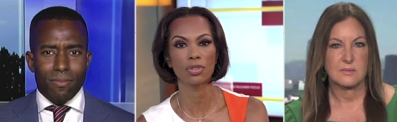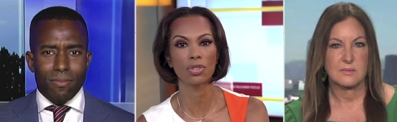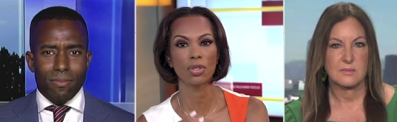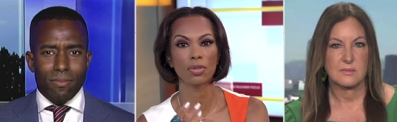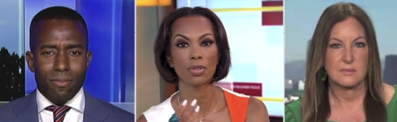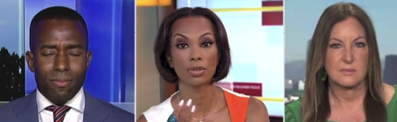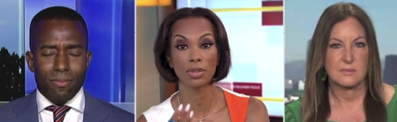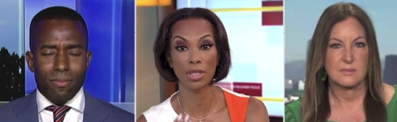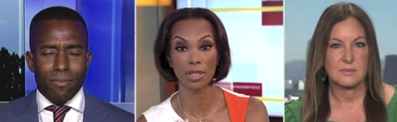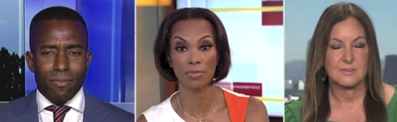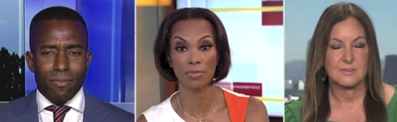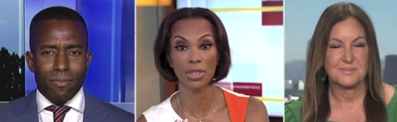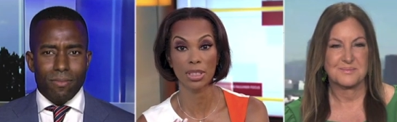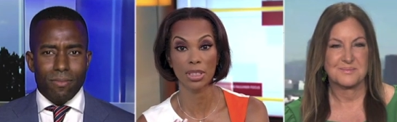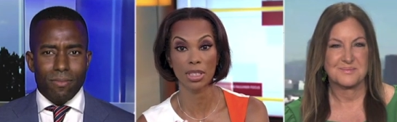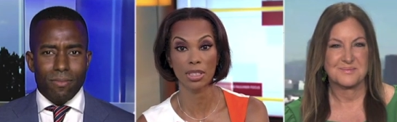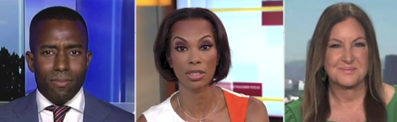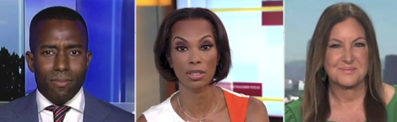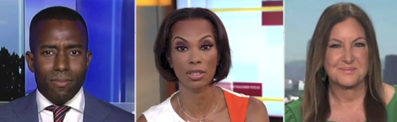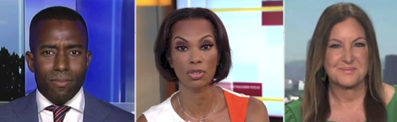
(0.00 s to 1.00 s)
Speaker 1: So the litmus
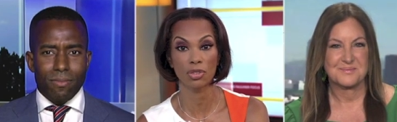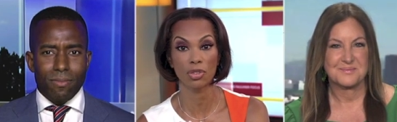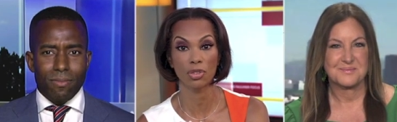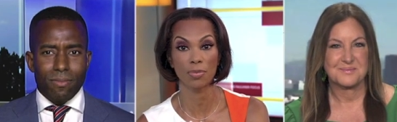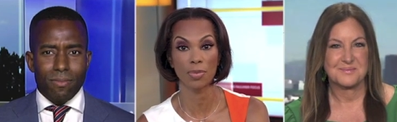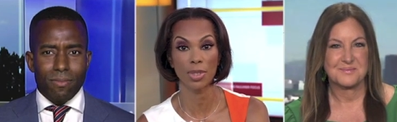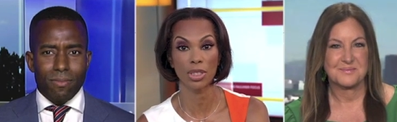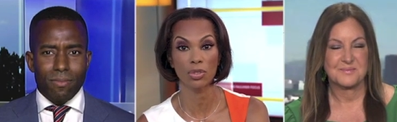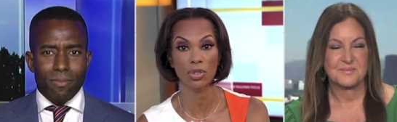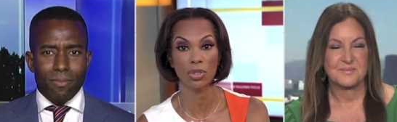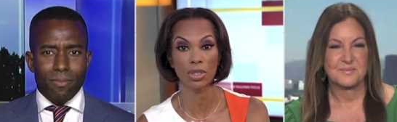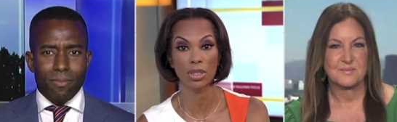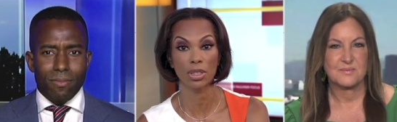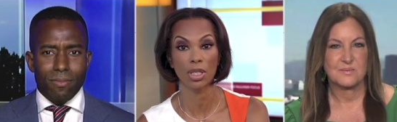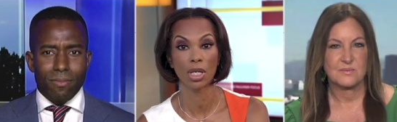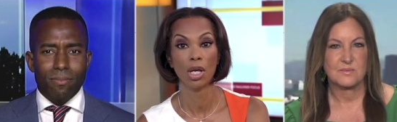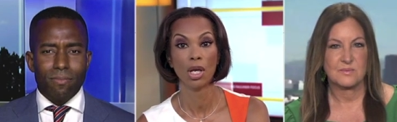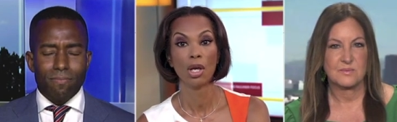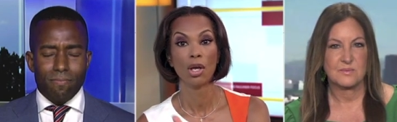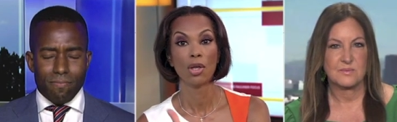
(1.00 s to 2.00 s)
test that you mentioned,
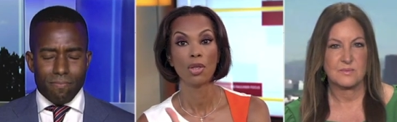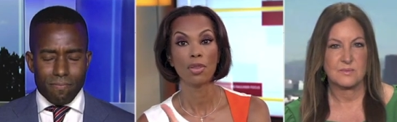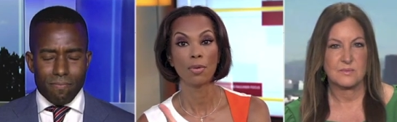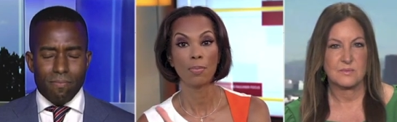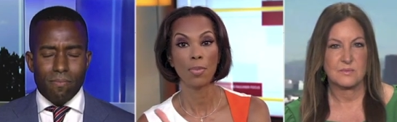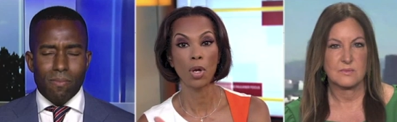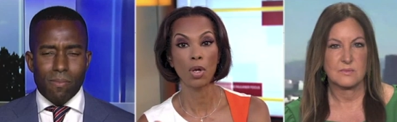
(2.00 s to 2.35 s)
the mm-hmm.